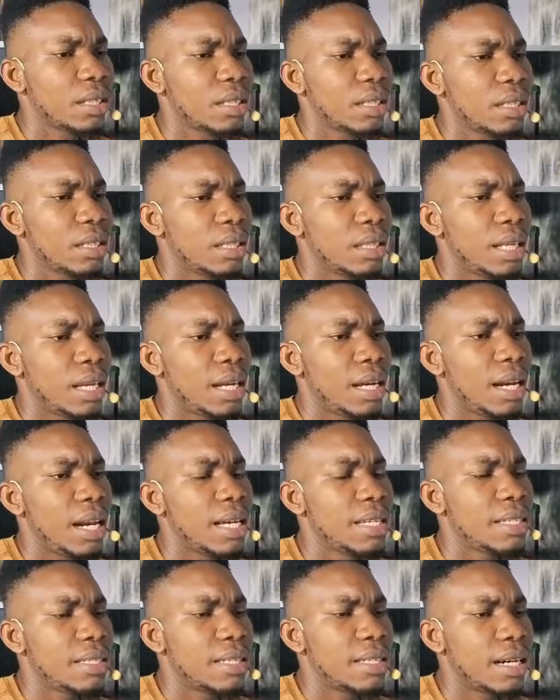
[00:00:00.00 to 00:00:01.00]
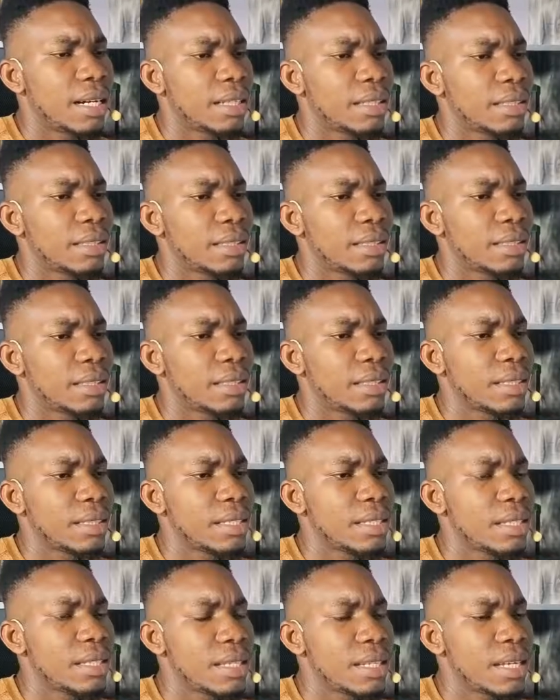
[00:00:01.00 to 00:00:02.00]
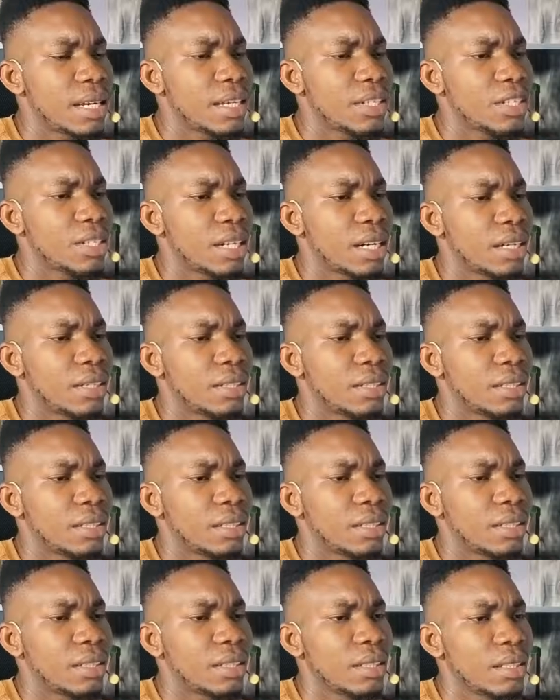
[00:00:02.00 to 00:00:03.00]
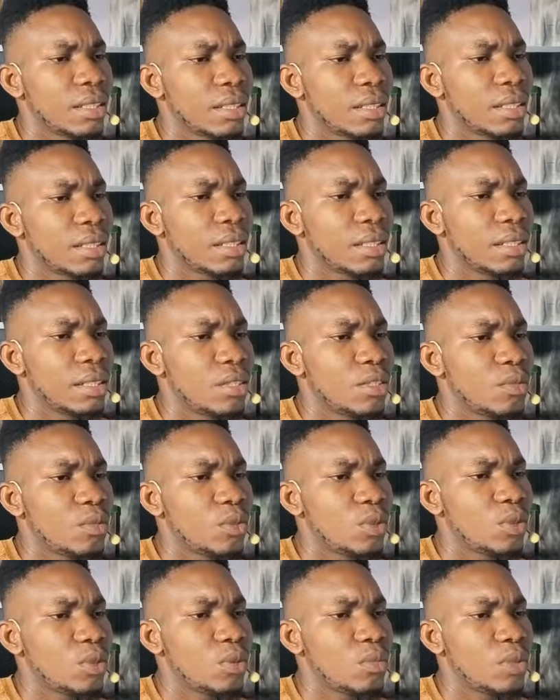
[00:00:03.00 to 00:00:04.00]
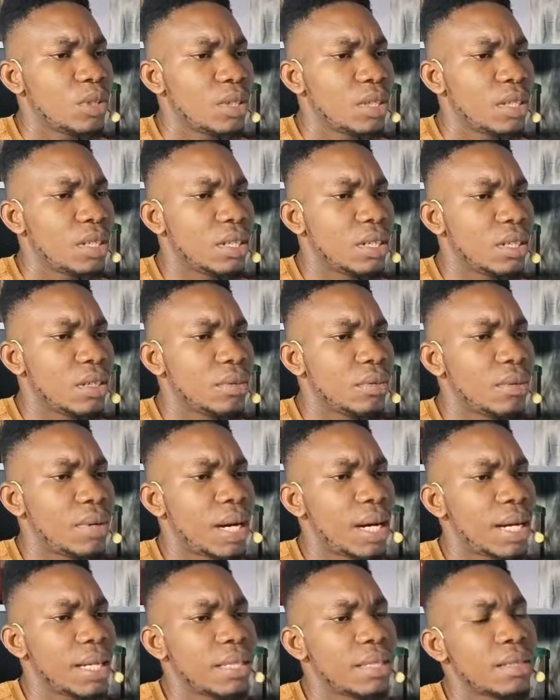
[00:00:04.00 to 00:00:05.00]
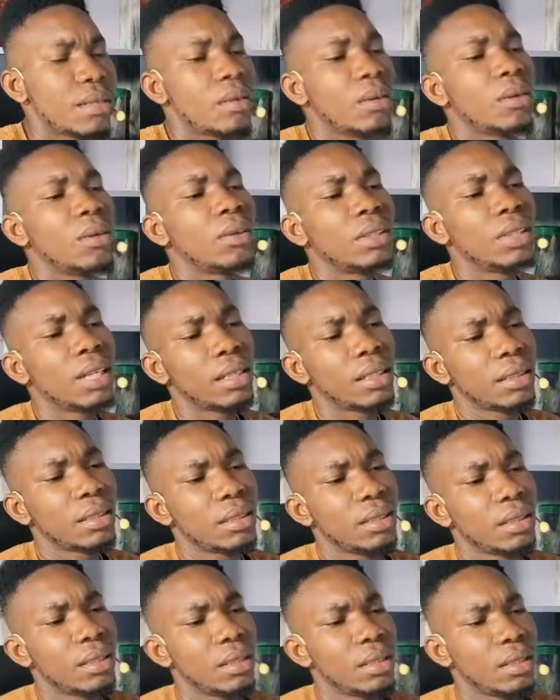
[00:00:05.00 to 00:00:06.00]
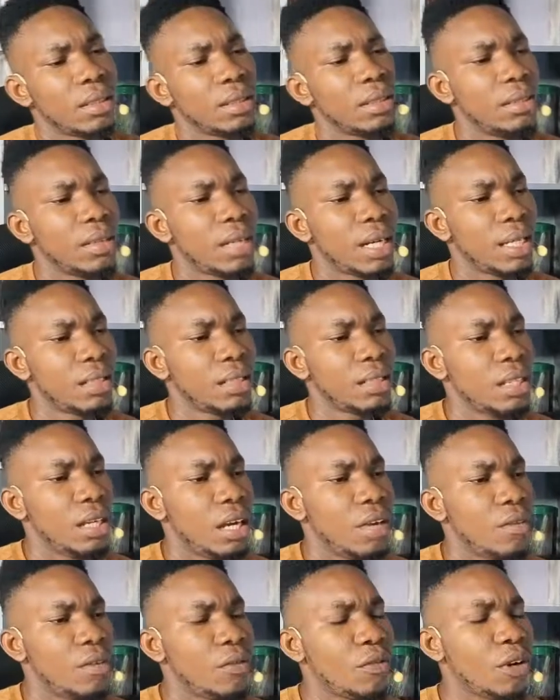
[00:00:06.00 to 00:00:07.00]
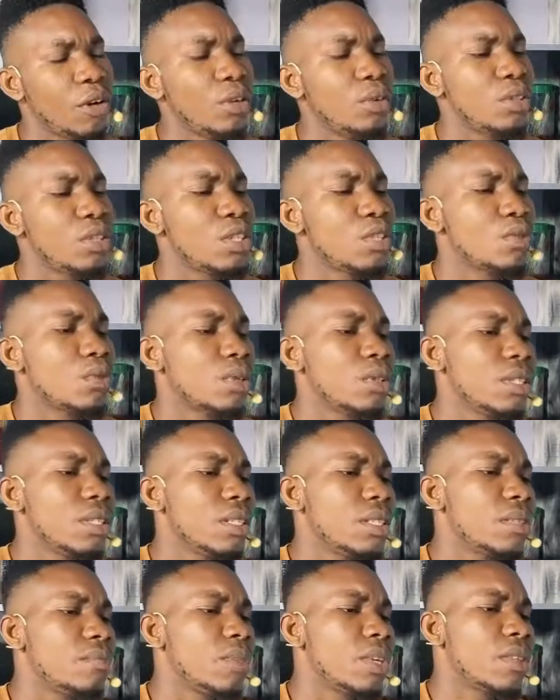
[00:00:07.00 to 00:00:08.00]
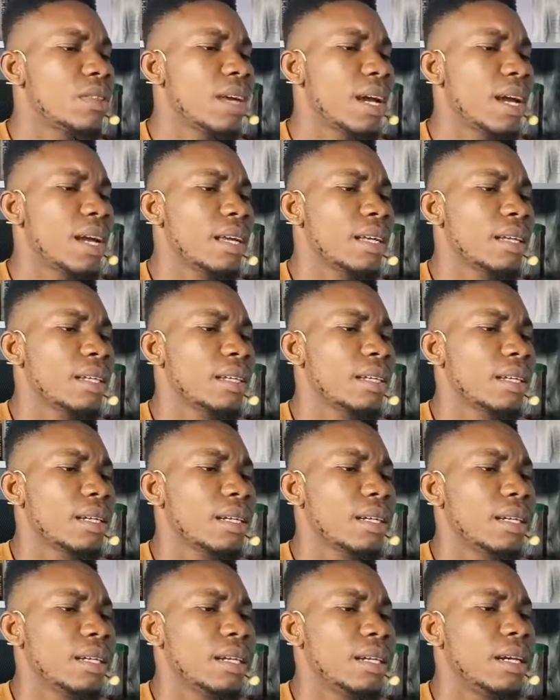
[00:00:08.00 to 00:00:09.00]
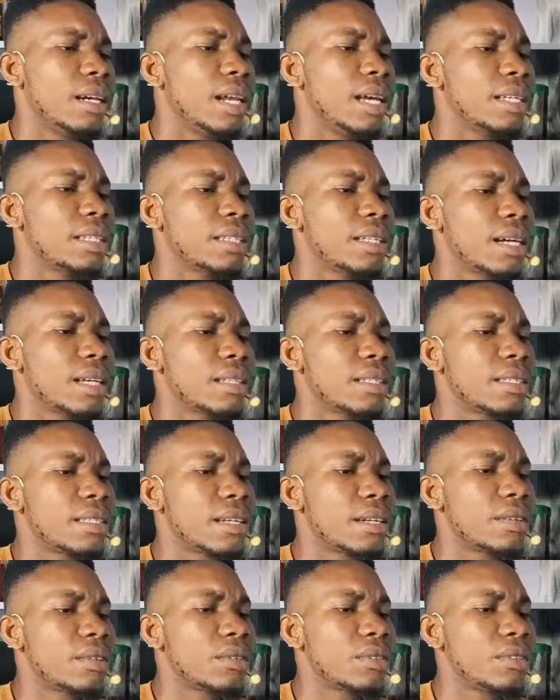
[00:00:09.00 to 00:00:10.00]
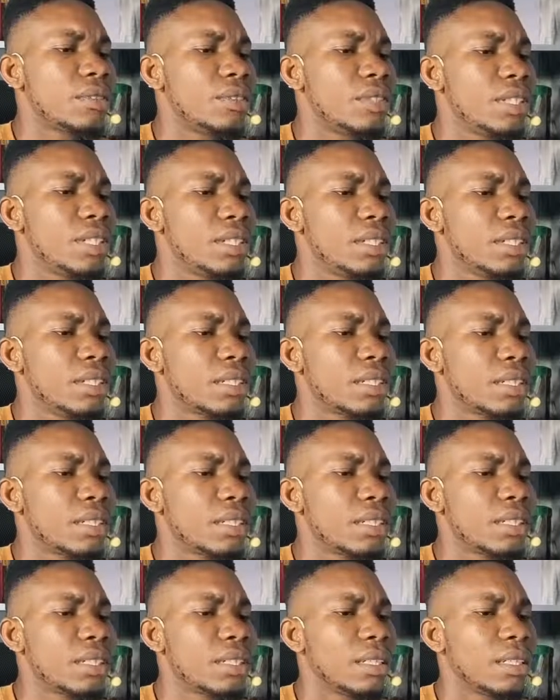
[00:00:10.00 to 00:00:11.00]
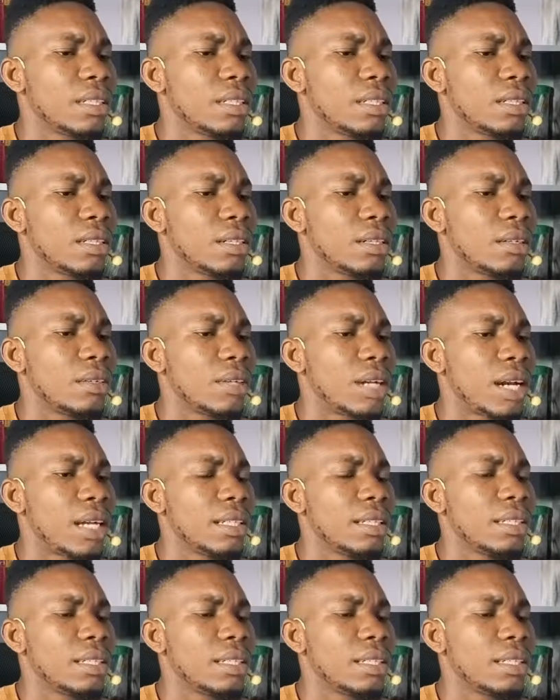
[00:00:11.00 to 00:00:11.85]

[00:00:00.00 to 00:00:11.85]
then less than tertiary. This is supposed to be the right order. All right, if you follow this one, this is methyl less than secondary, all right,